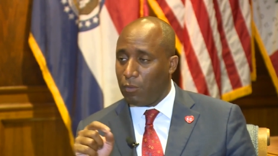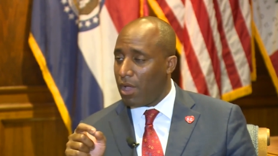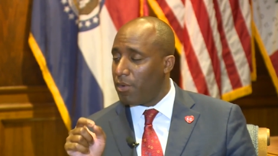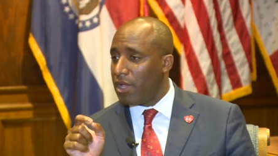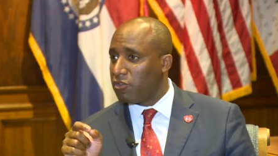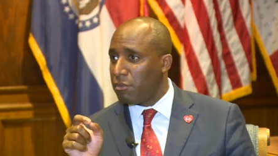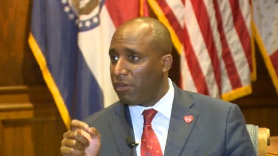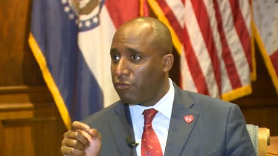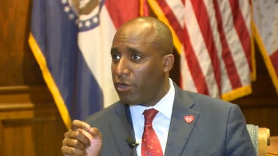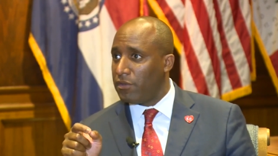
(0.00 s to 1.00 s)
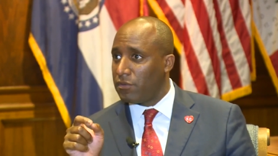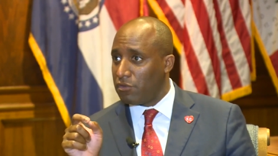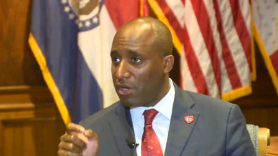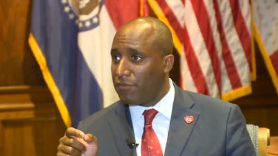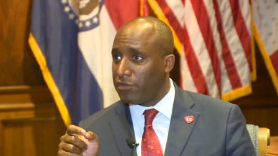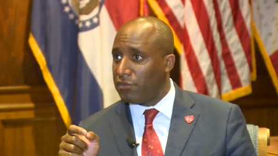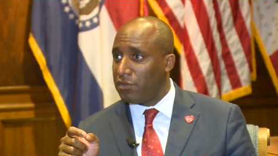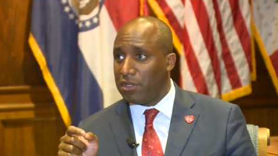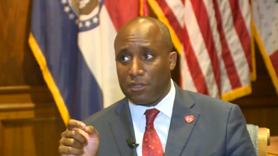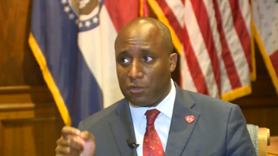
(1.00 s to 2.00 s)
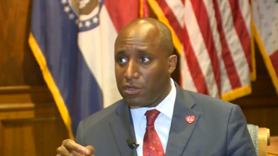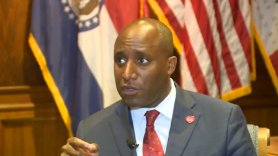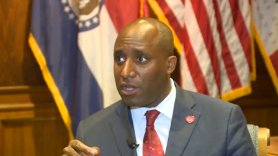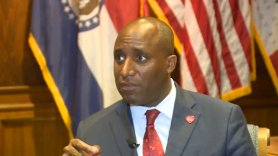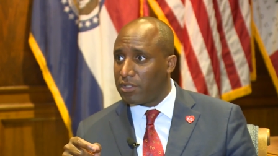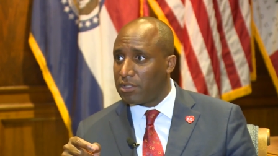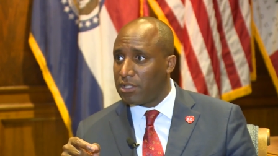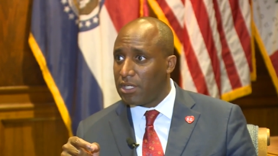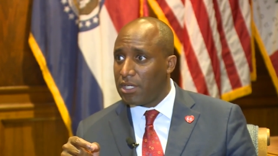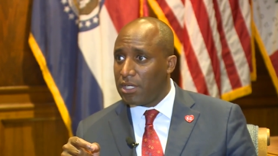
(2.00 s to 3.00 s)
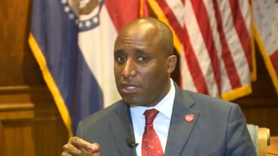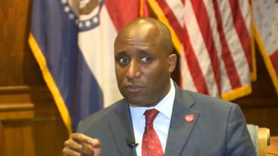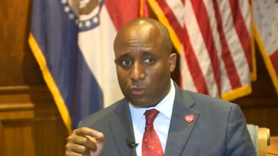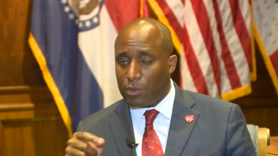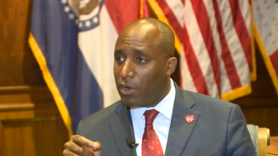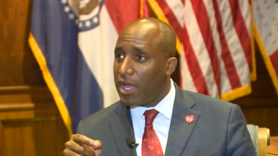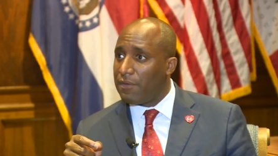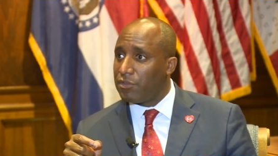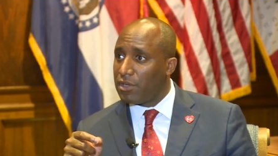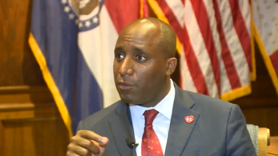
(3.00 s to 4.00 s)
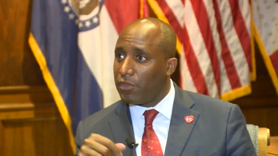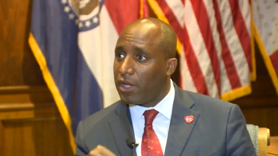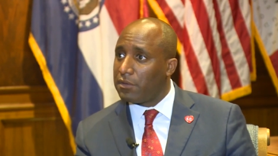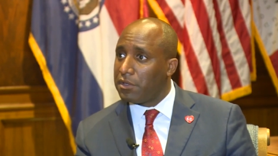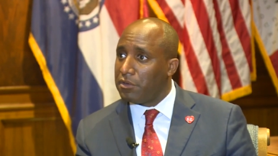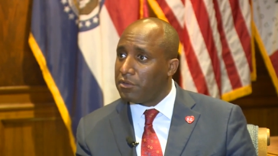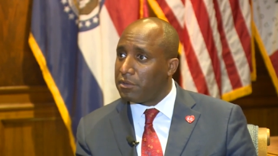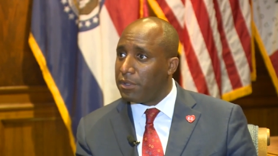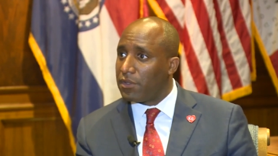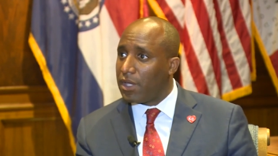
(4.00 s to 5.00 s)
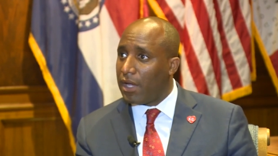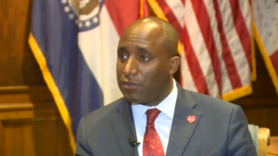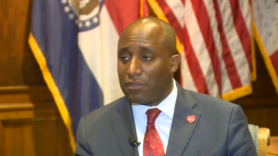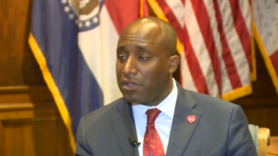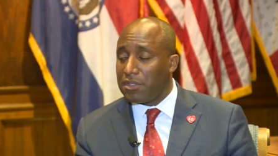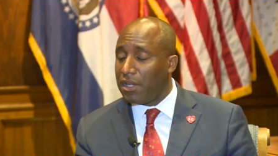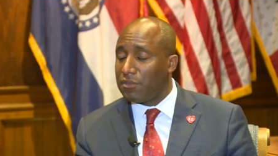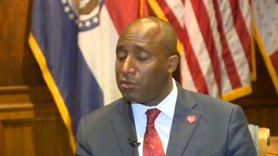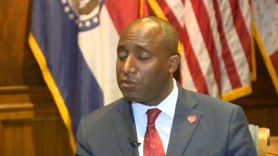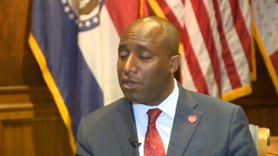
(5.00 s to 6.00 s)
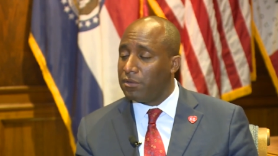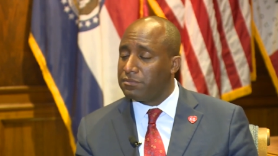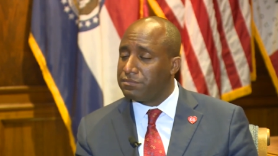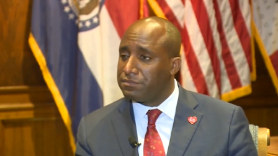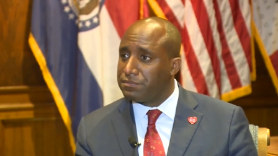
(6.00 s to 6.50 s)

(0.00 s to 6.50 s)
And what I would ask my friends in Jefferson City, including the governor, is do we want to have a state where that continues to be the case? I think the answer is no.